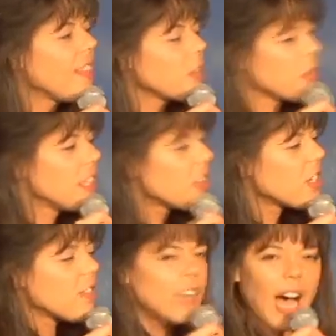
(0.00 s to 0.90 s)
the
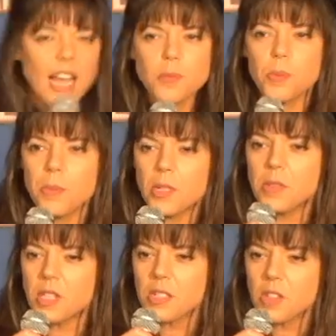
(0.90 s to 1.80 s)
tradition of gospel
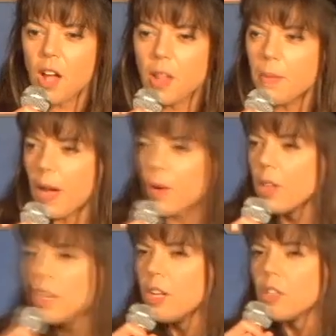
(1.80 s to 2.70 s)
music, it's all about